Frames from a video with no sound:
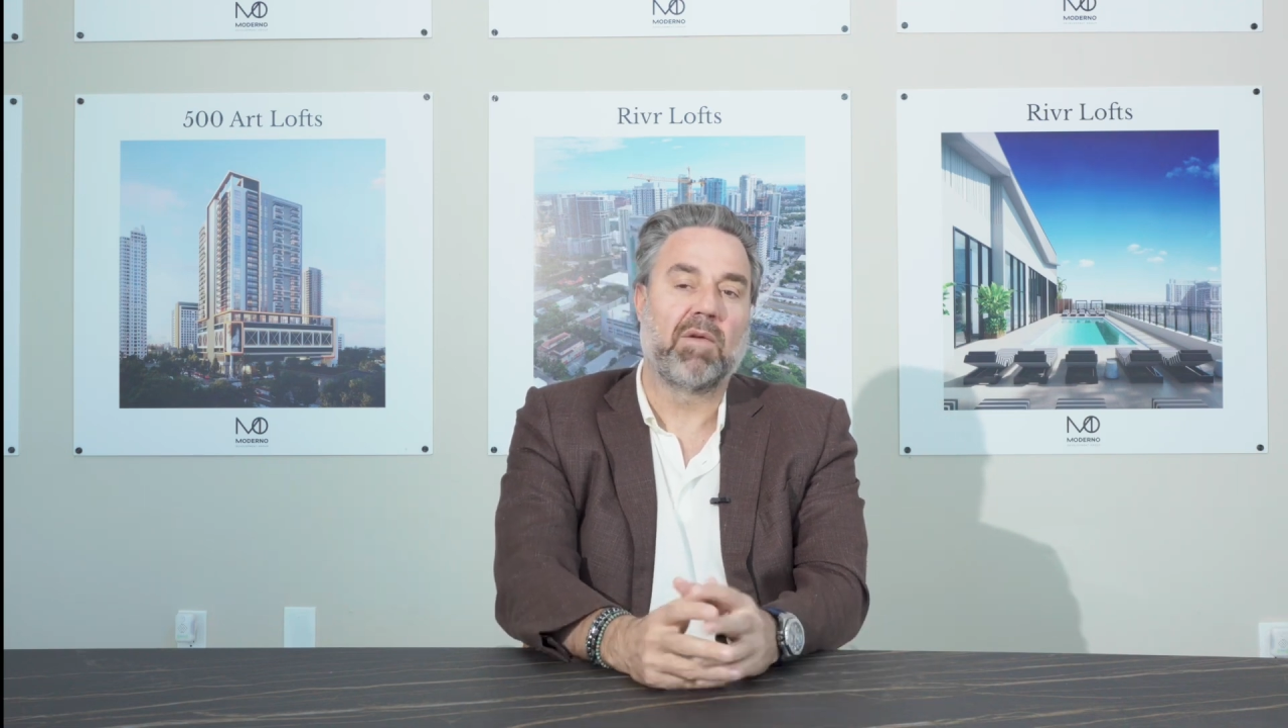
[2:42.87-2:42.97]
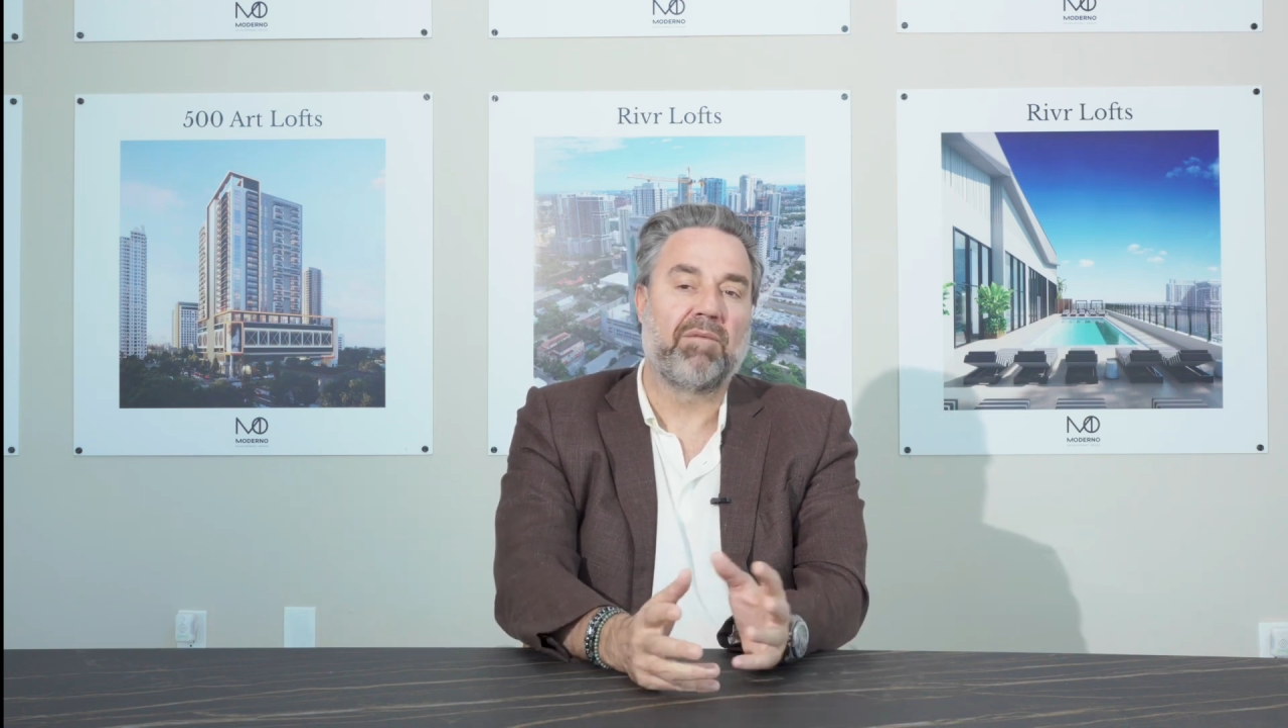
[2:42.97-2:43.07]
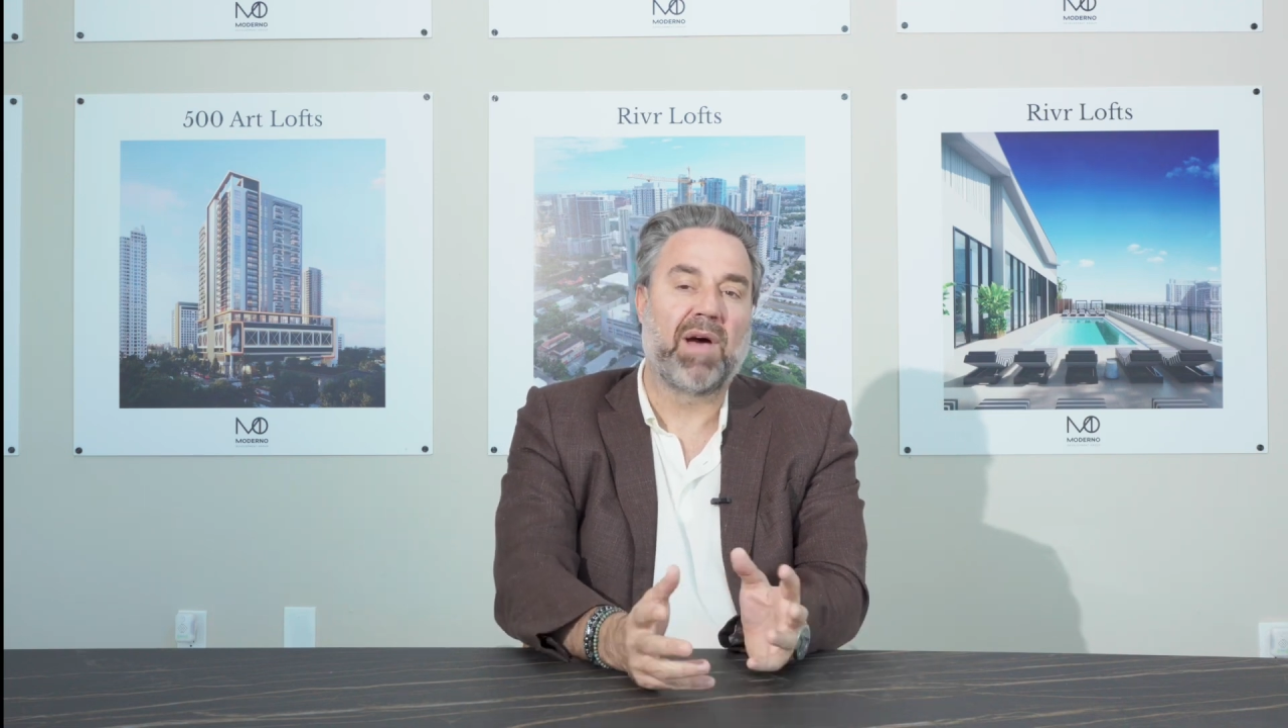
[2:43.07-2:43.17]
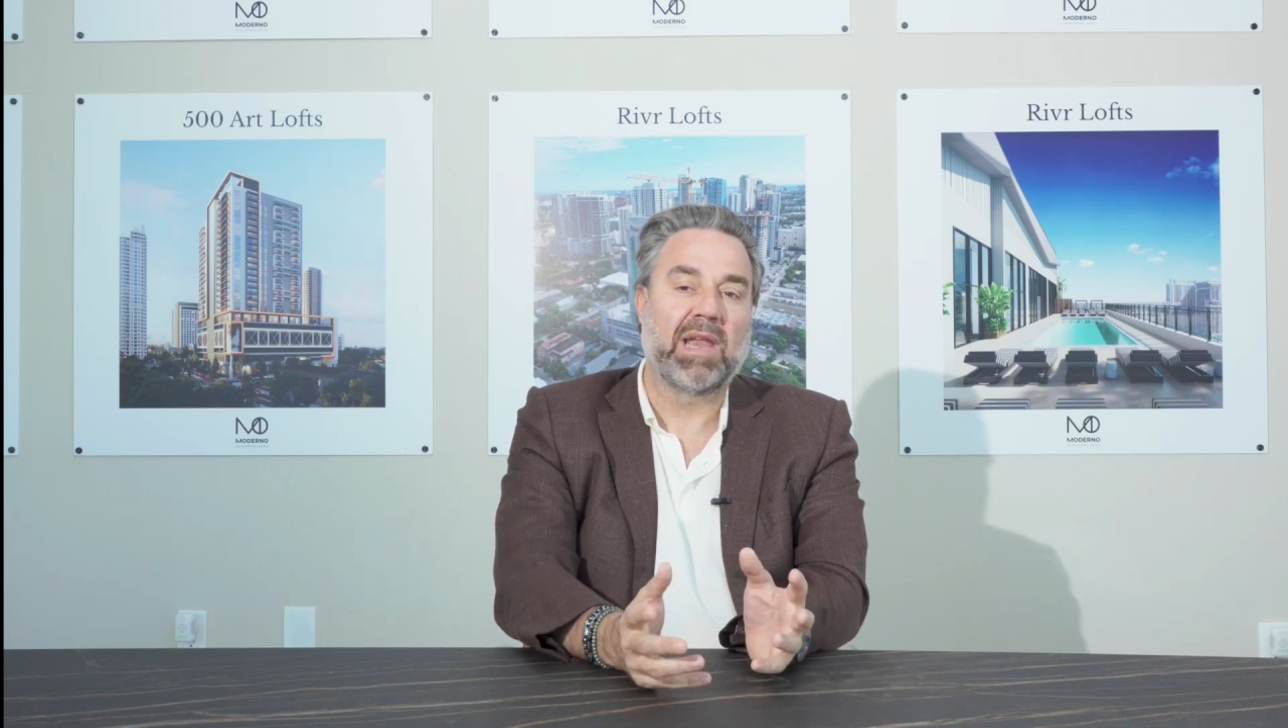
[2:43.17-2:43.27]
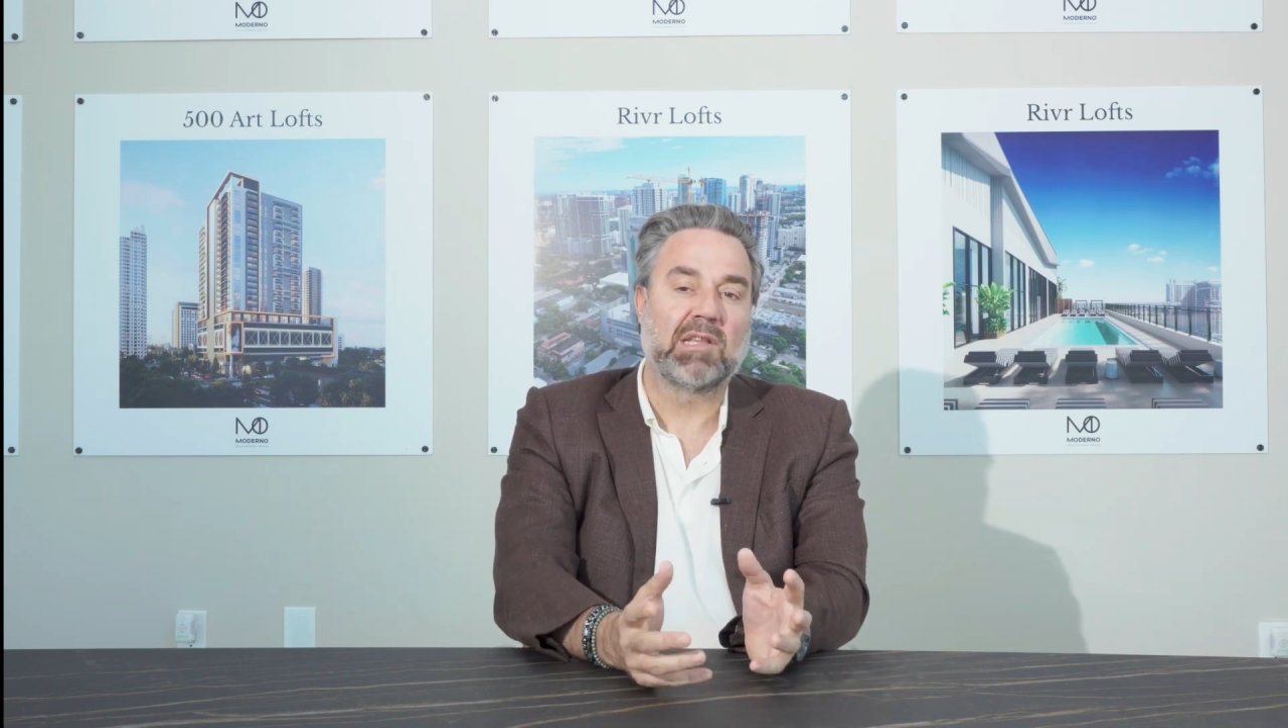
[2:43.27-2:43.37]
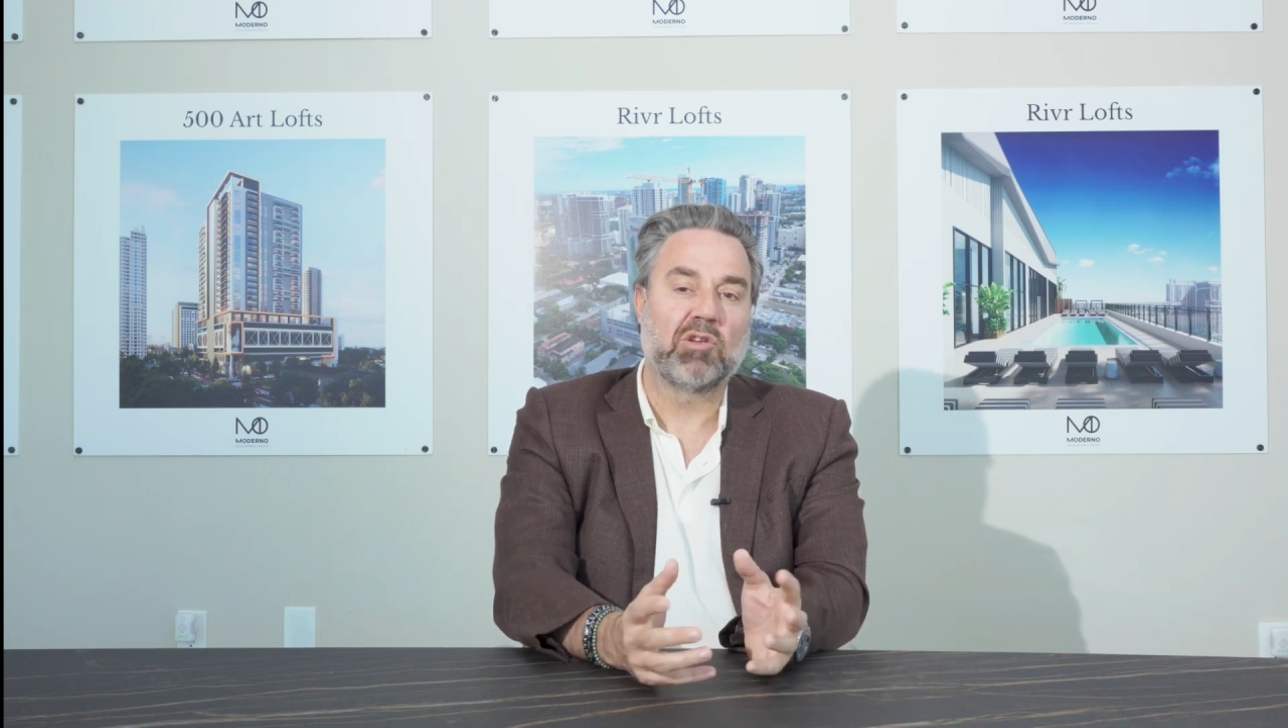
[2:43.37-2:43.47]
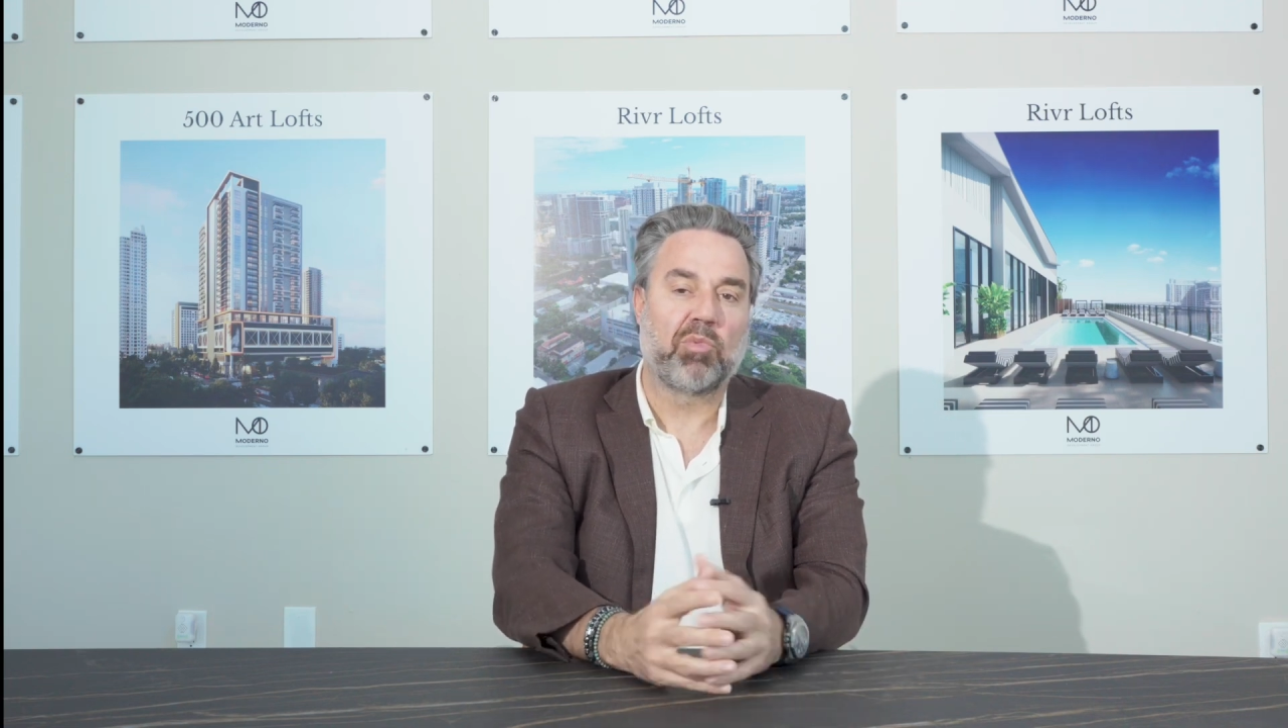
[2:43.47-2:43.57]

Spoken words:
to finance